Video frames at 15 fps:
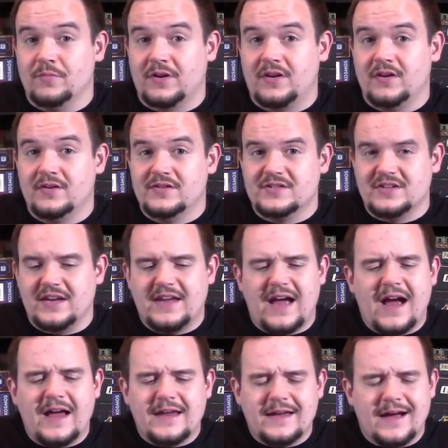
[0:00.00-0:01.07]
because
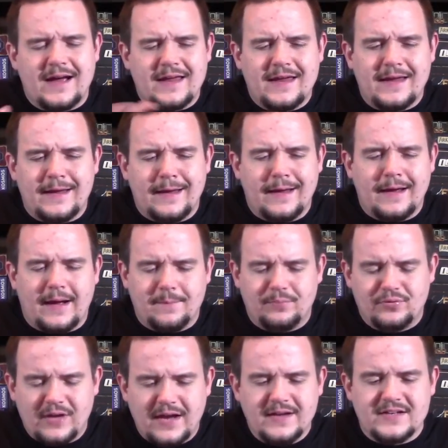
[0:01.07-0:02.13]
I
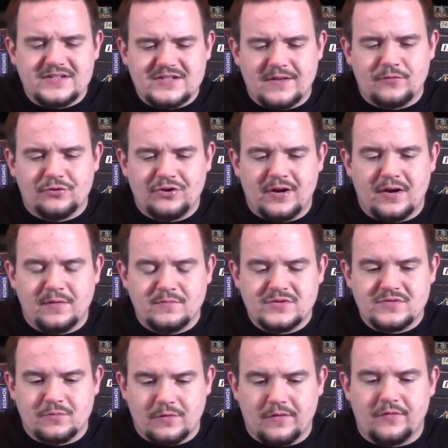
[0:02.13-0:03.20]
played it several
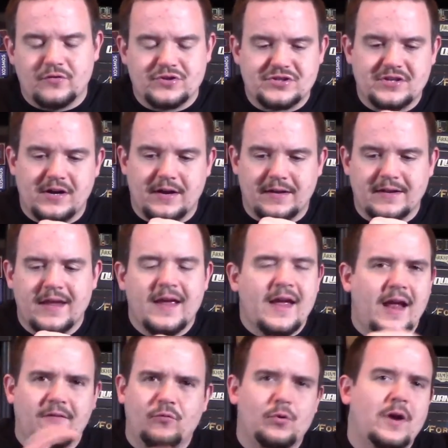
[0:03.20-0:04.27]
times when I first got it,
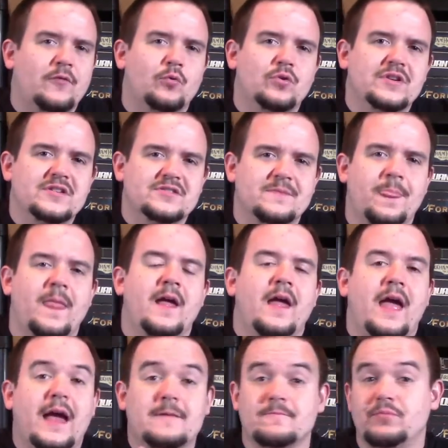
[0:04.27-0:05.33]
and for whatever reason,
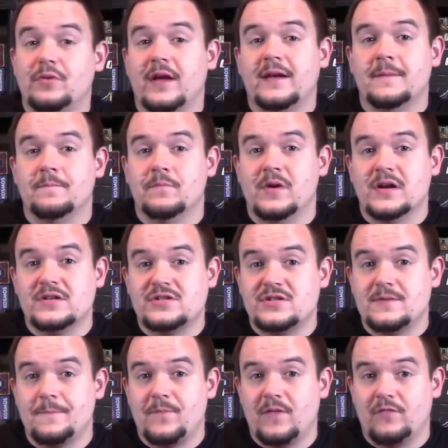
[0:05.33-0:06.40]
hadn't played it much
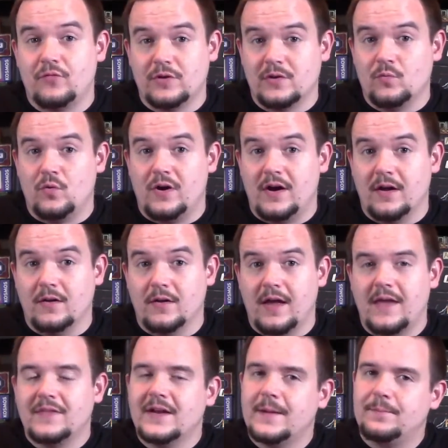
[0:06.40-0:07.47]
for a little while.
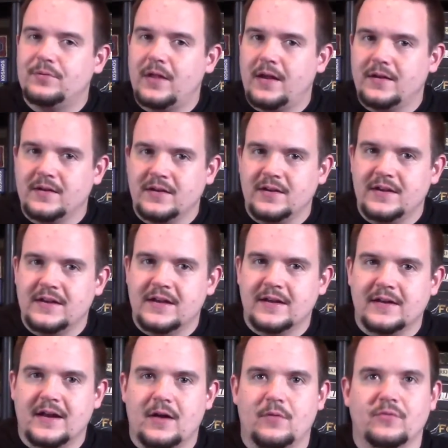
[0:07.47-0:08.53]
And then I played it again,
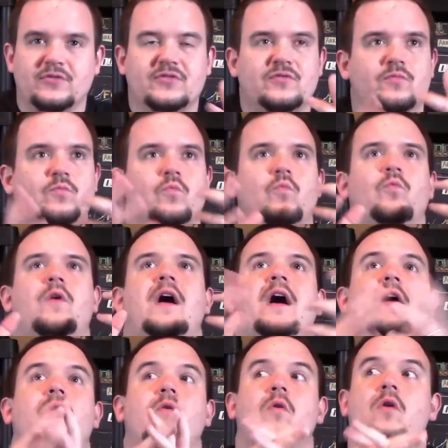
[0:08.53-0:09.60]
and I was just,
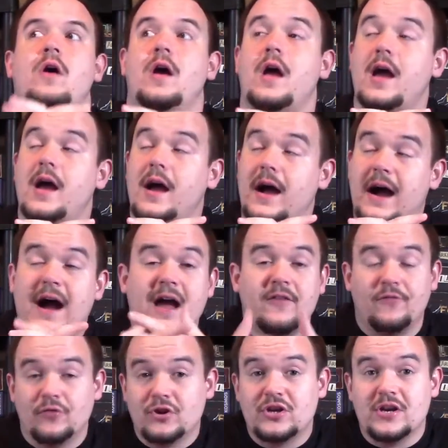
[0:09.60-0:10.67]
wow. I
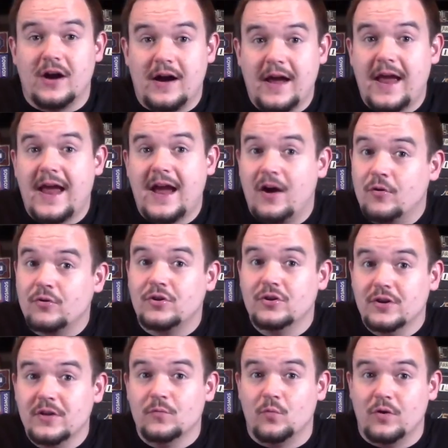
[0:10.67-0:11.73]
forgot how
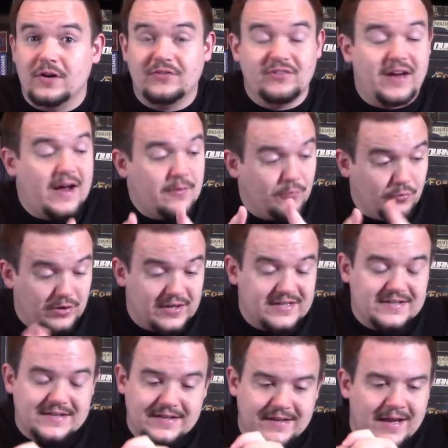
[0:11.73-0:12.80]
good it was. I really
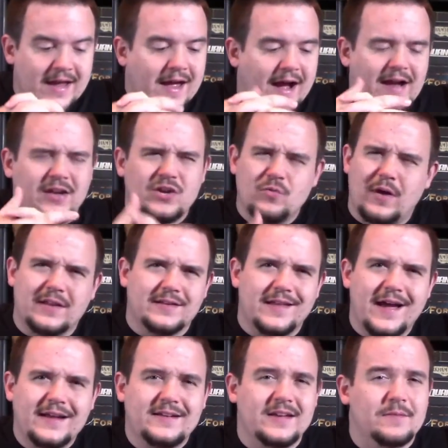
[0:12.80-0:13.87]
did. I knew I
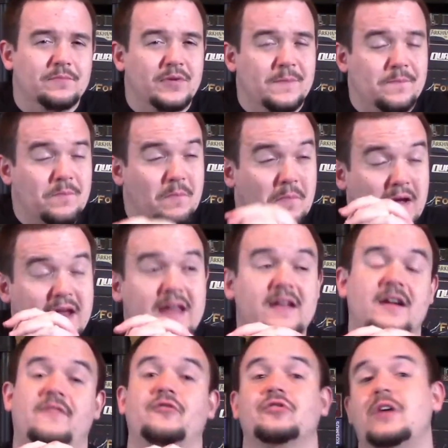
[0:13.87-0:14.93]
liked it, but
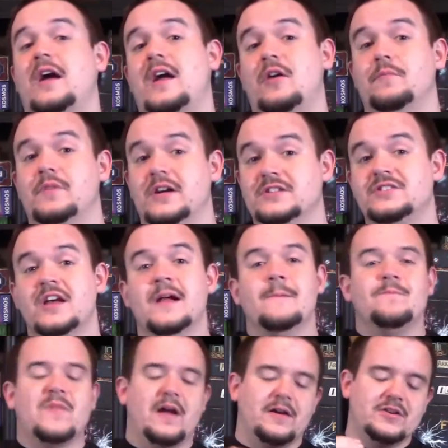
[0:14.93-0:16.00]
man, I forgot how much.
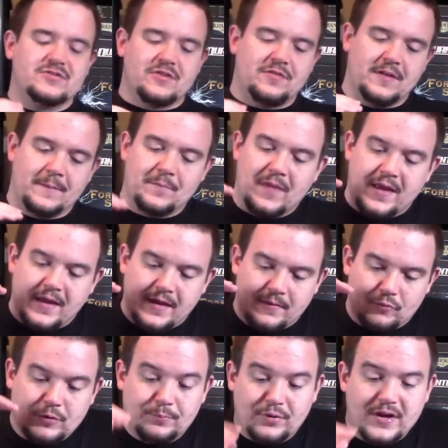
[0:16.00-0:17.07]
Now, here's the thing.
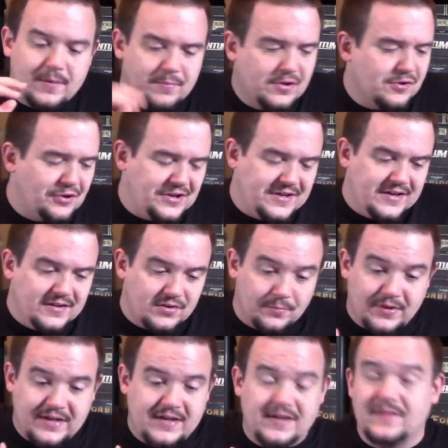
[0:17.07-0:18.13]
Replayability, to
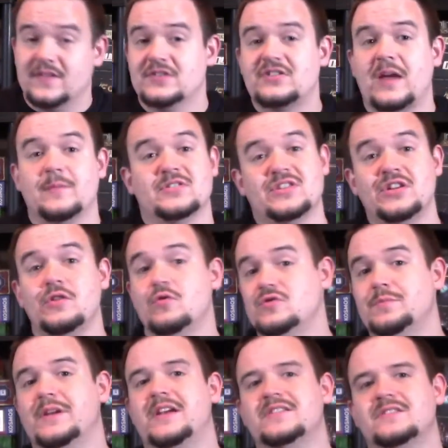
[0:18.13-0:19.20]
me, in this game is huge
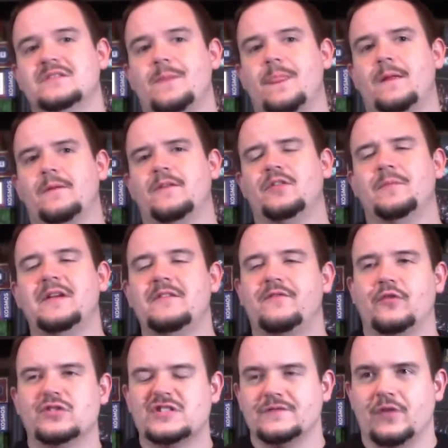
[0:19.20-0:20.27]
because, to me,
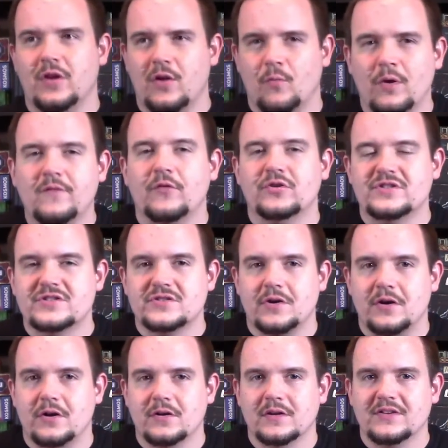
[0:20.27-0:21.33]
first of all, a one versus
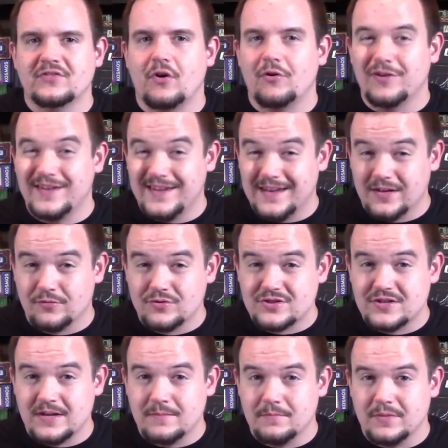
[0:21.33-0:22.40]
all is already
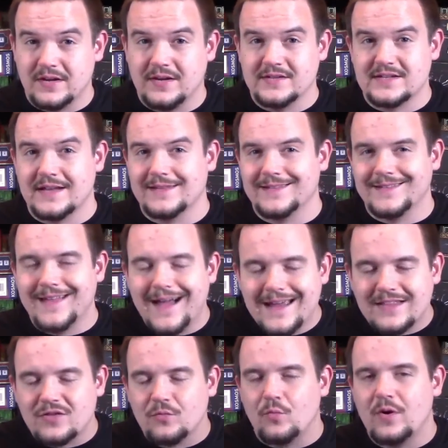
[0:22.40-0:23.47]
interesting because I
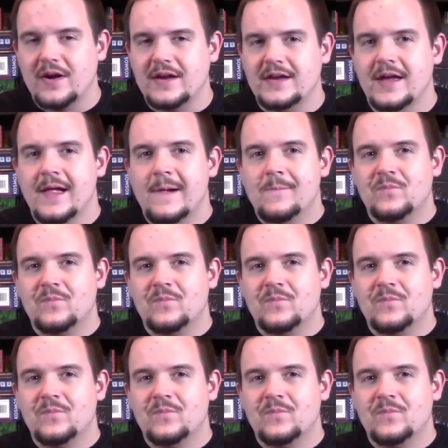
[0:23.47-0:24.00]
like the way